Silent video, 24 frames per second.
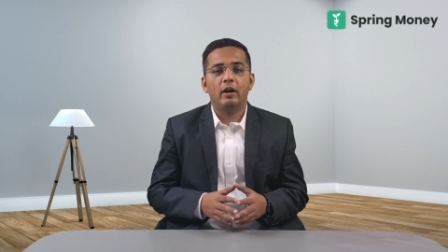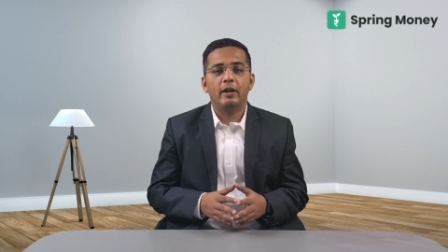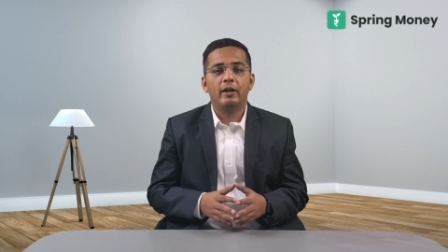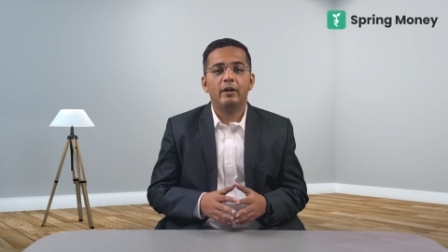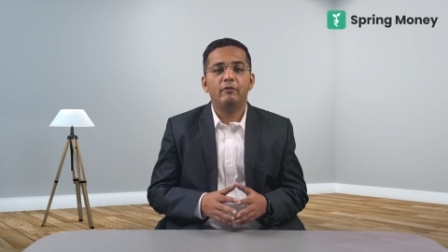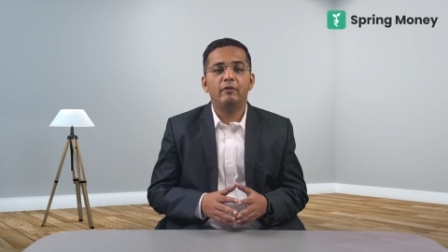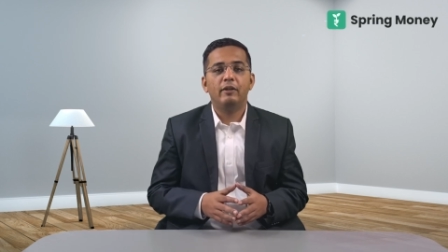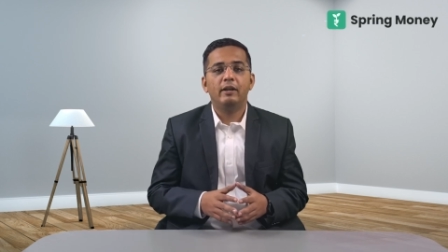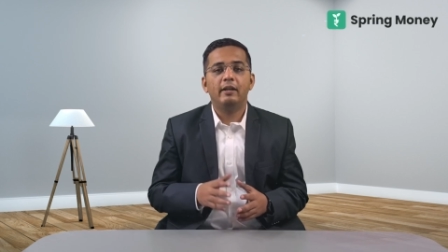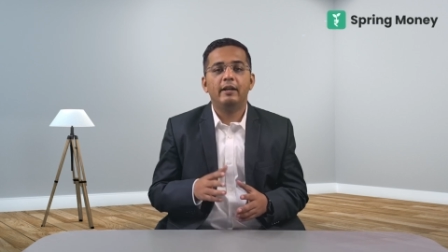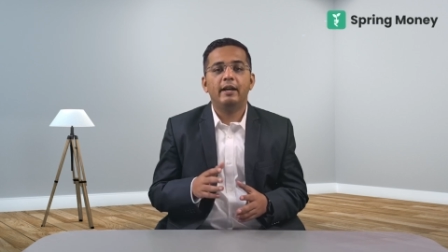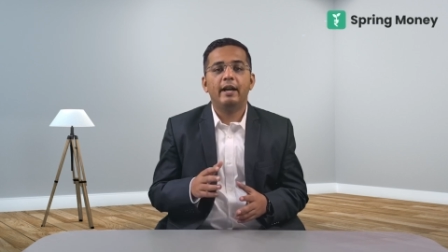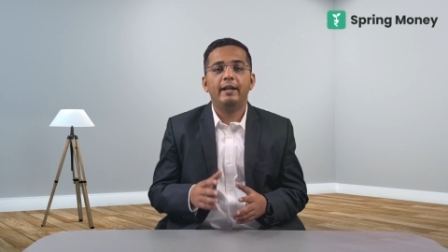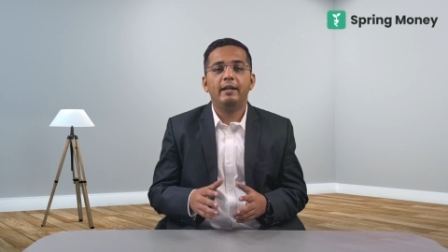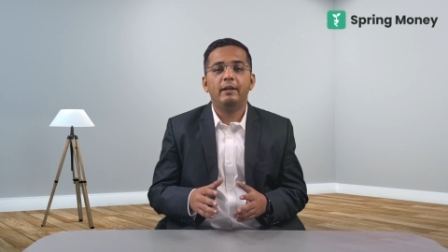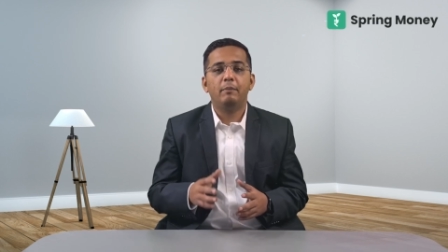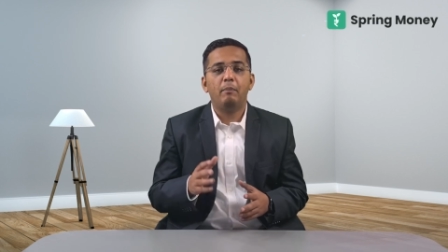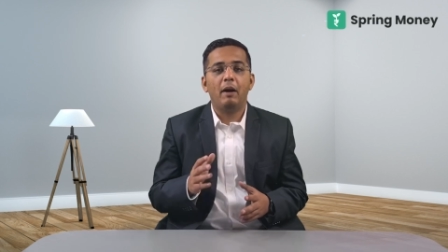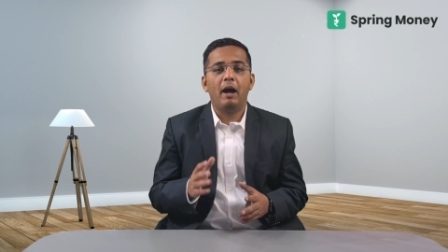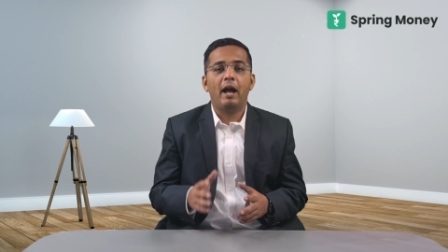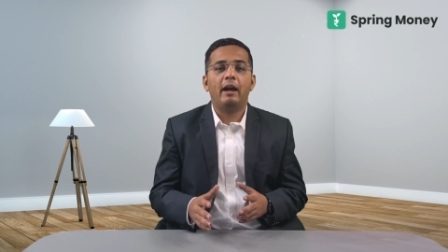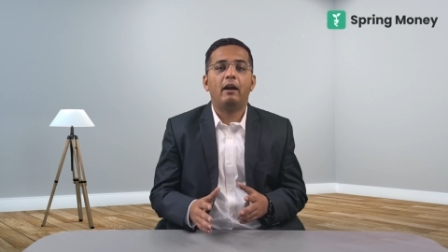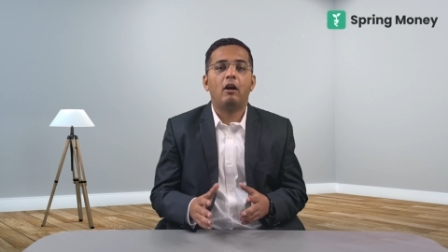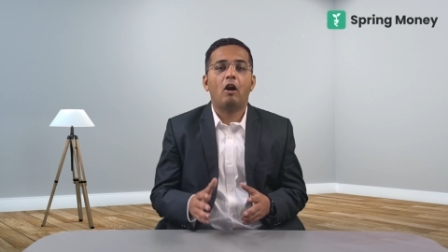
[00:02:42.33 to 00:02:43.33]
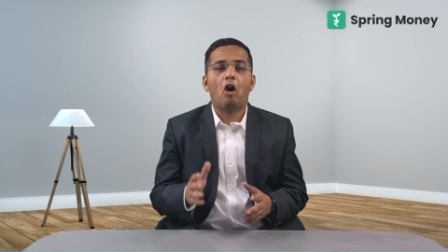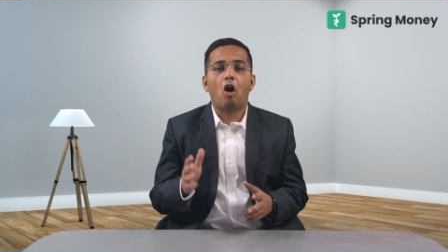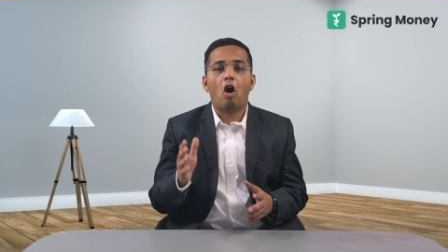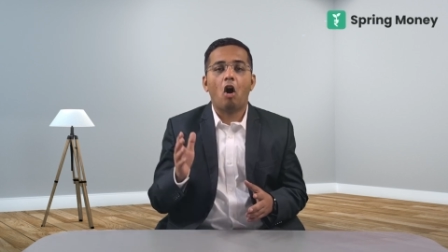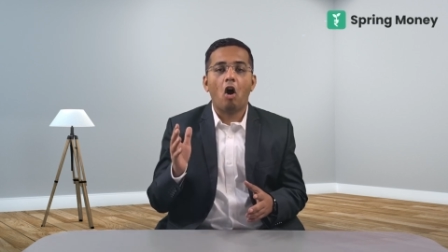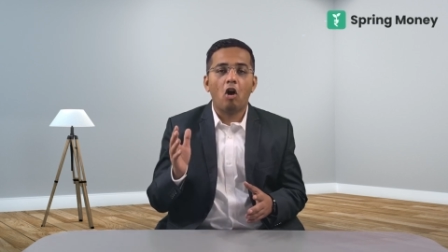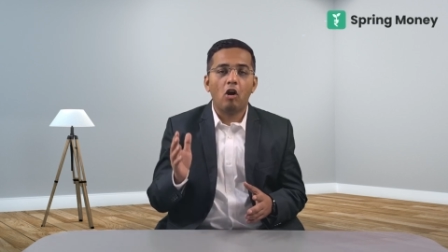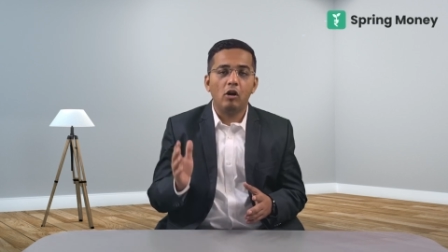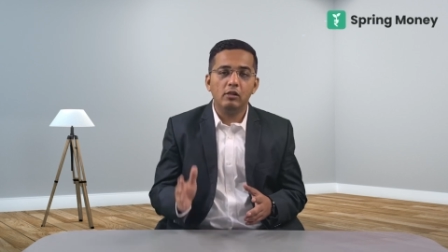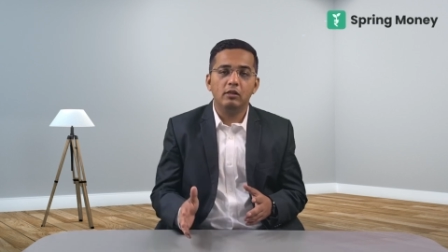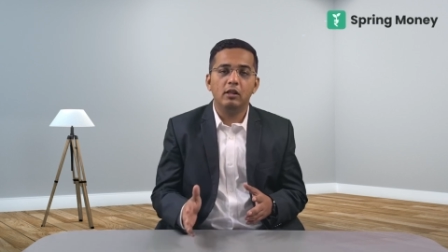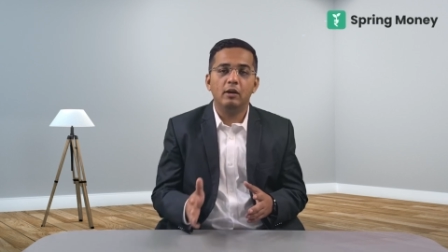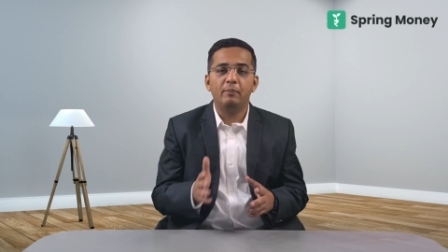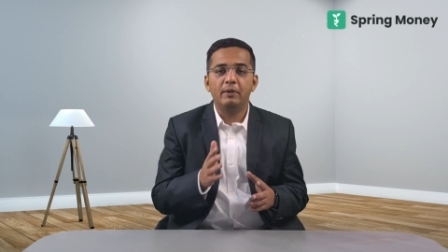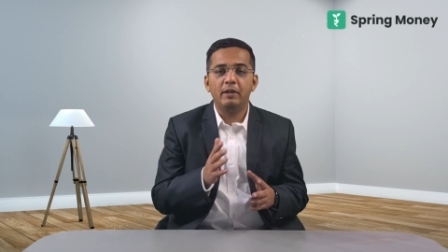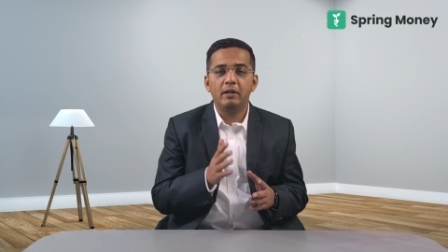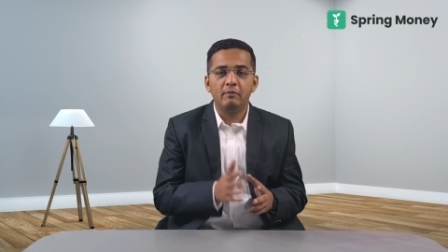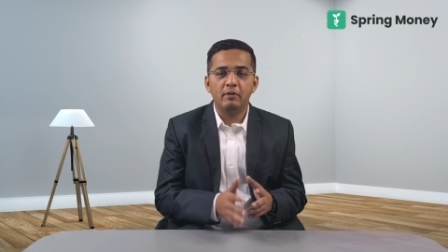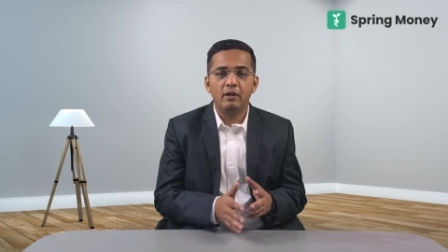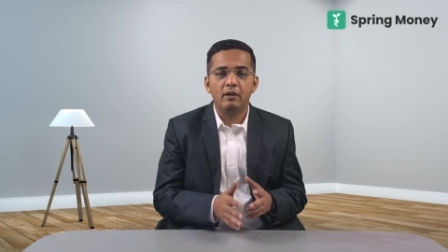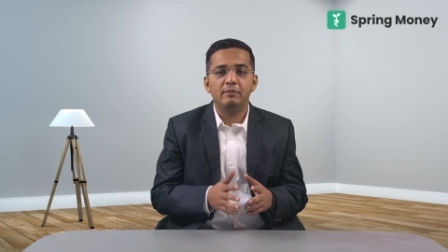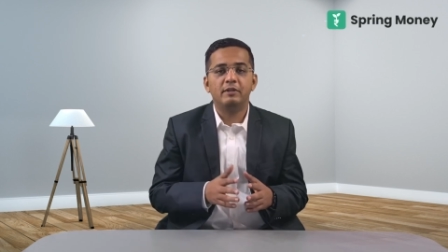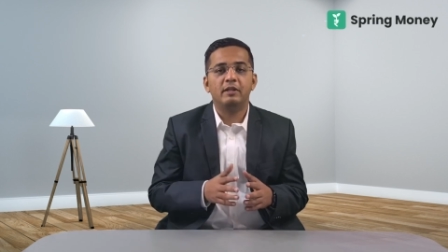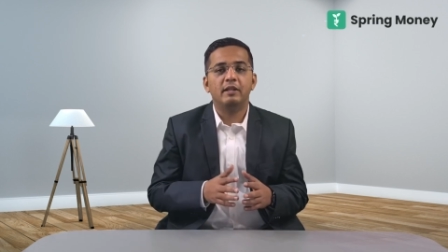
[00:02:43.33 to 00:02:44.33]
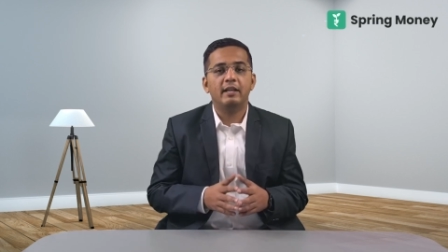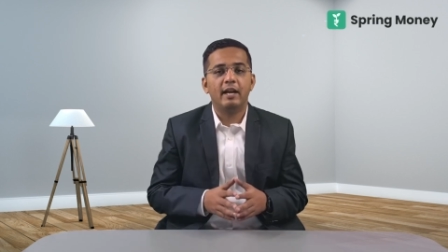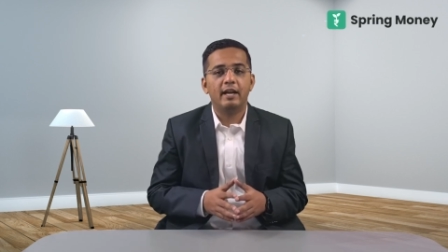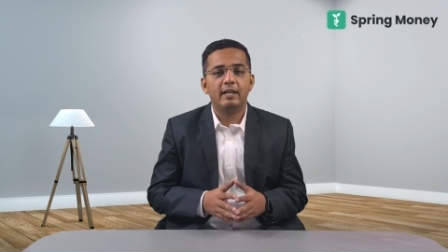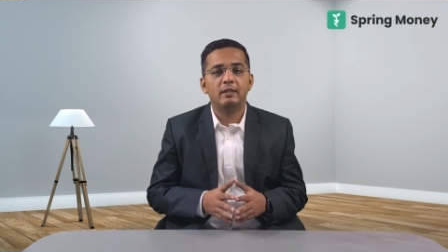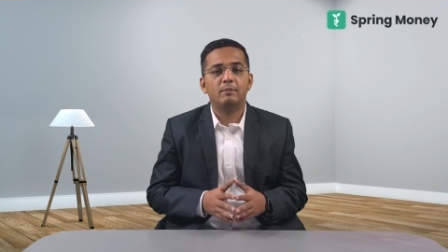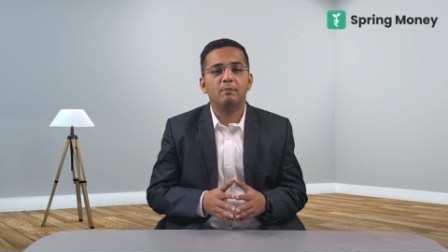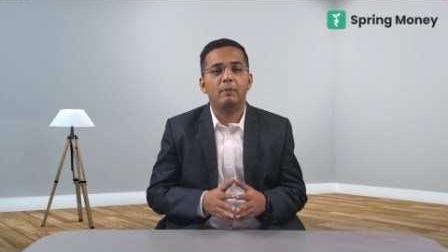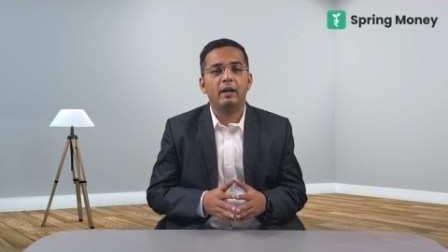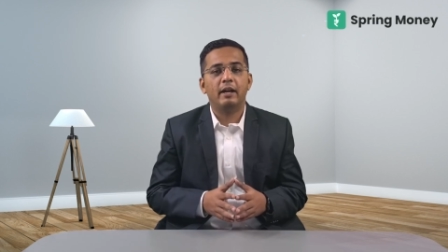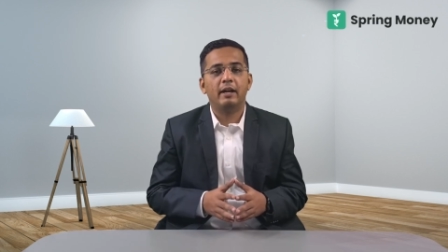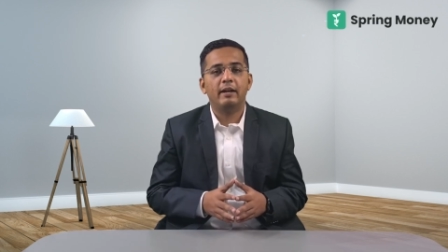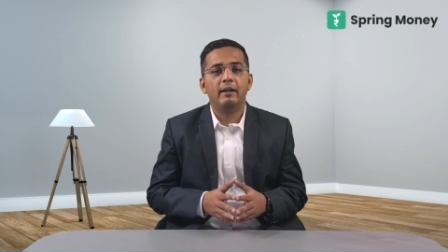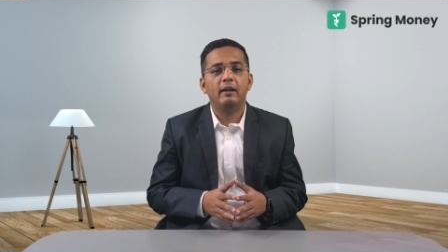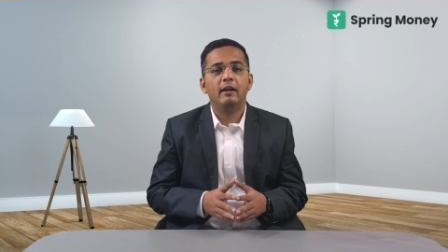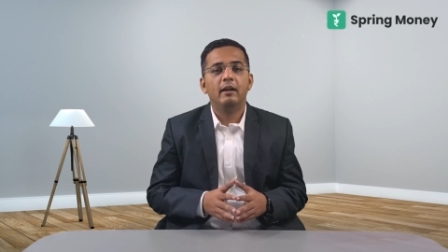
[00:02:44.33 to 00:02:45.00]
will get back all the premiums he has paid